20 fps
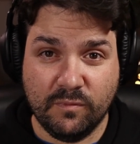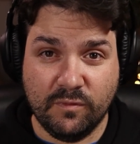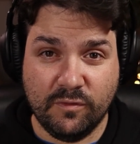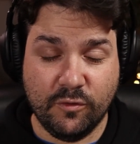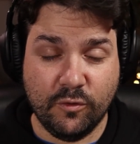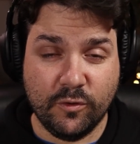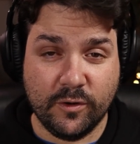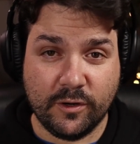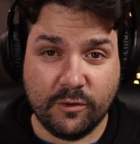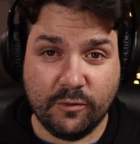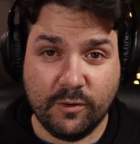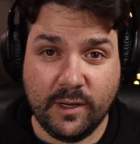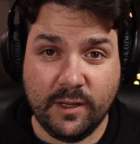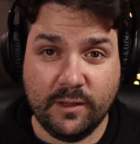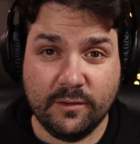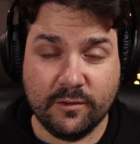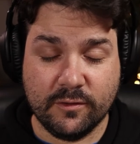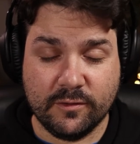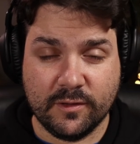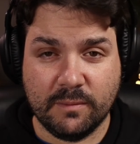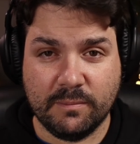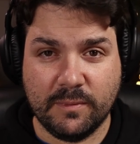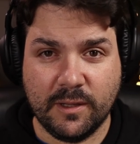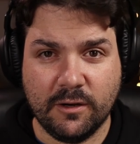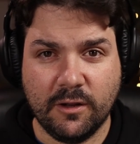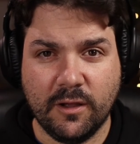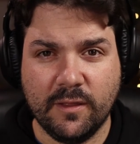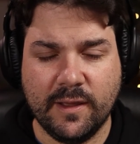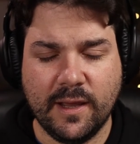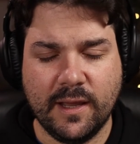4 degrees or
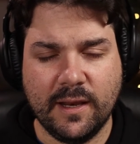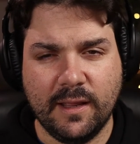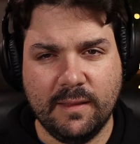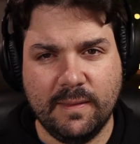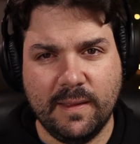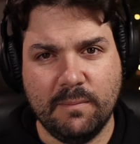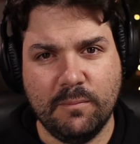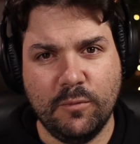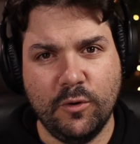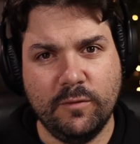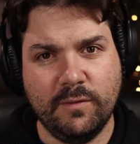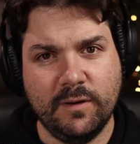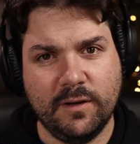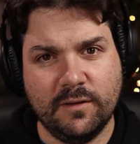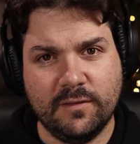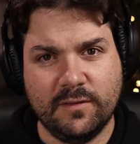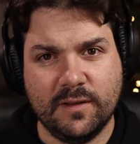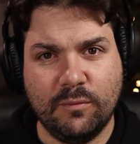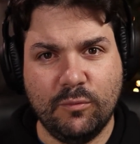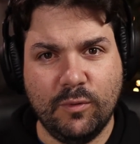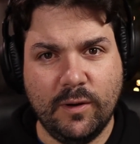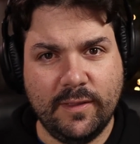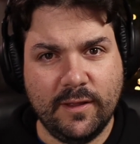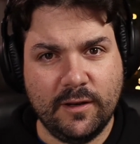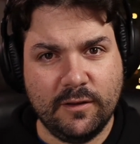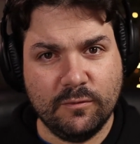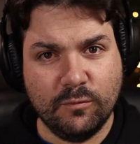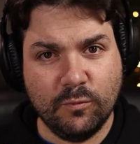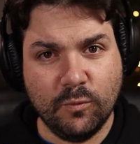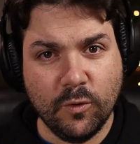something like that, and then moving to somewhere
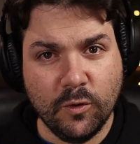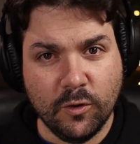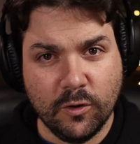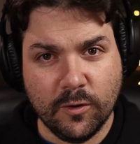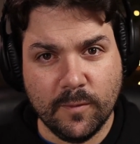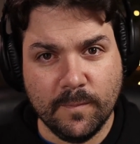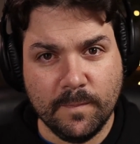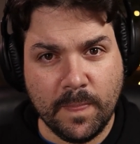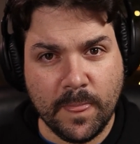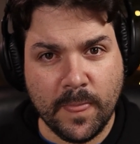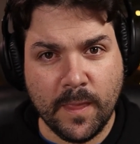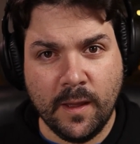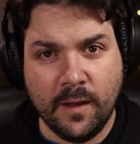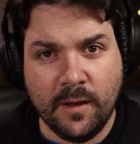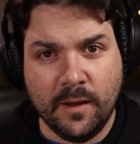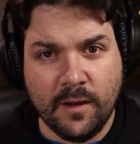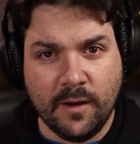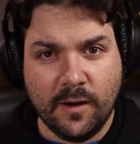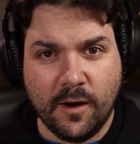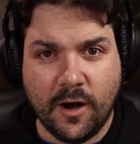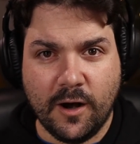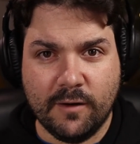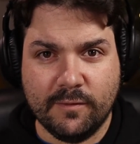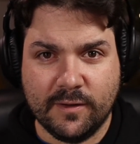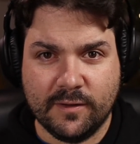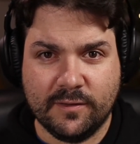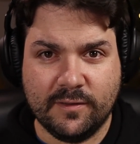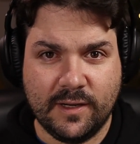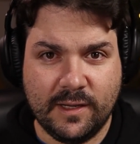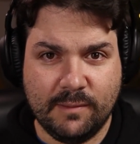that's warm,
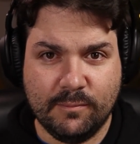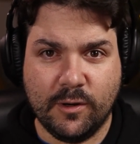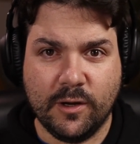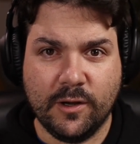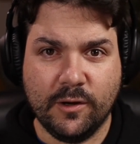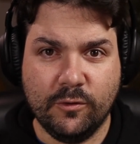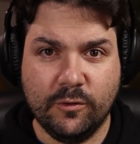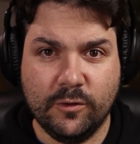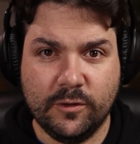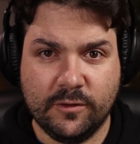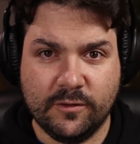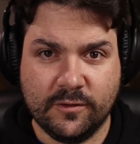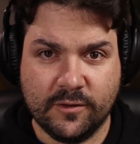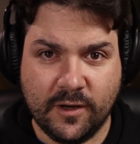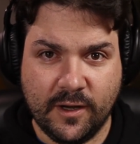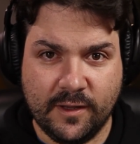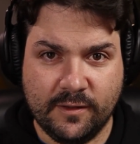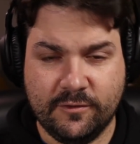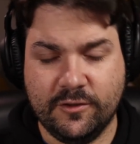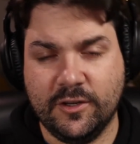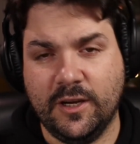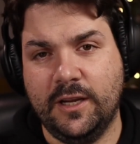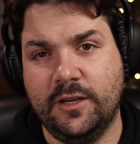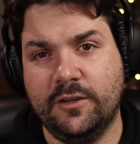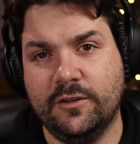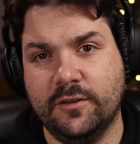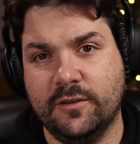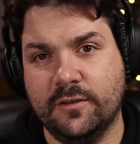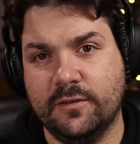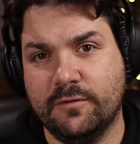obviously my hood size
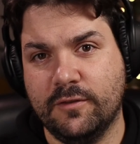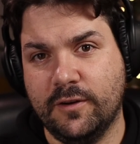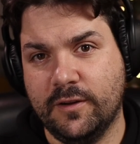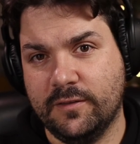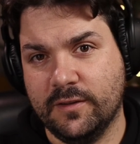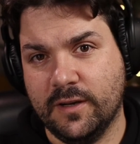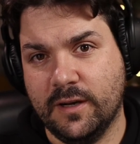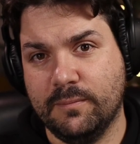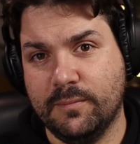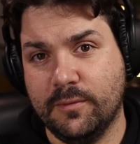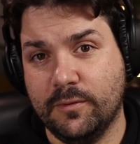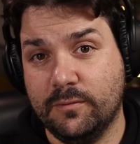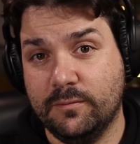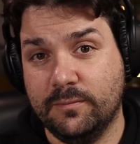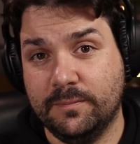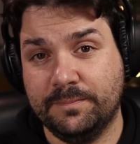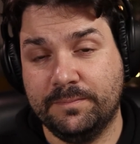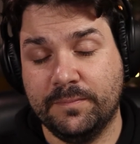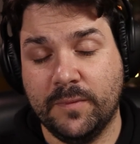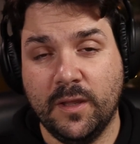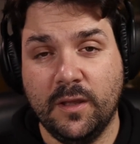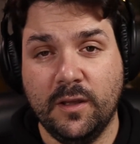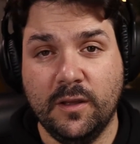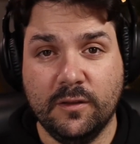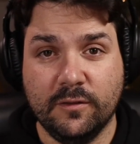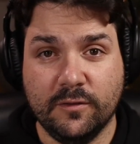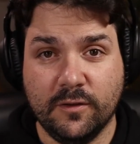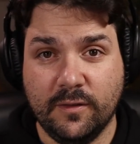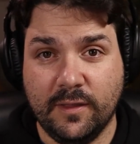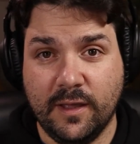changes, for example.
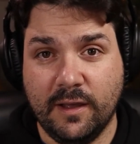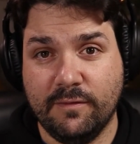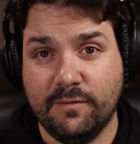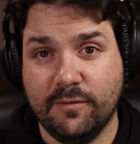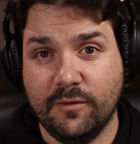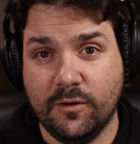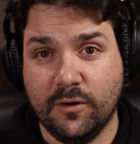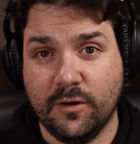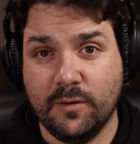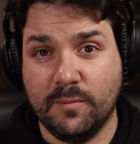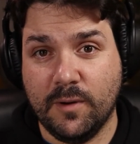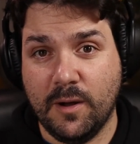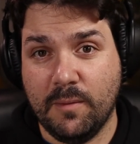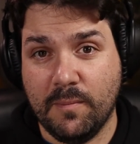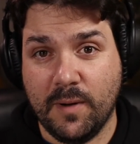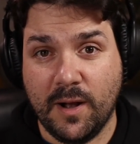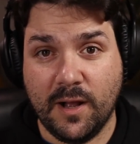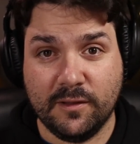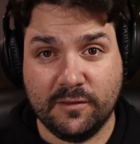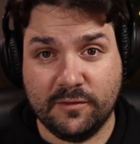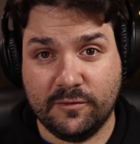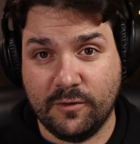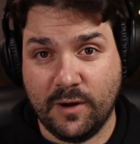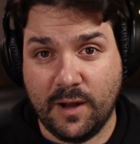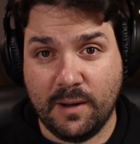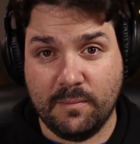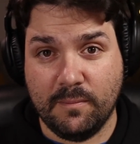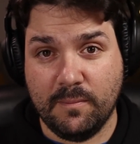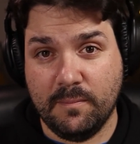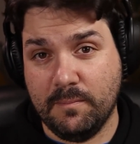So therefore my mask
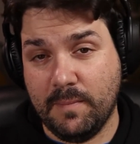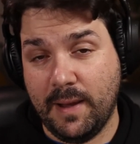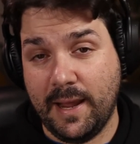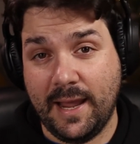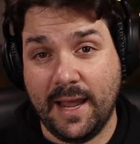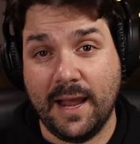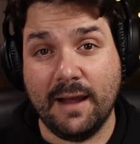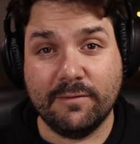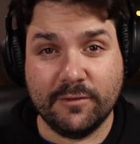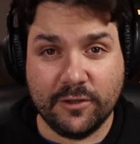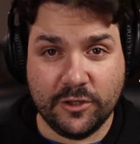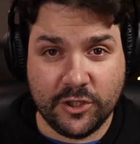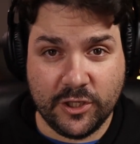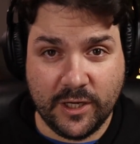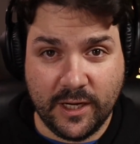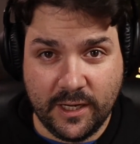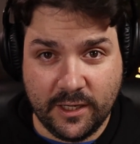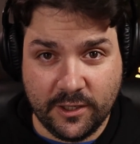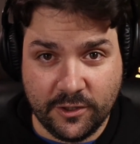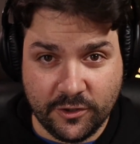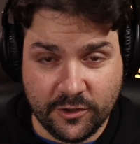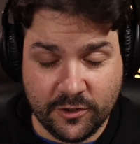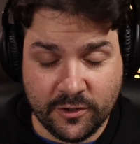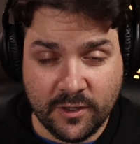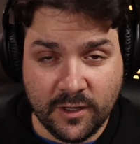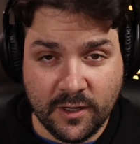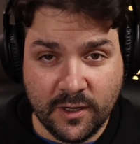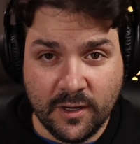strap may have to change.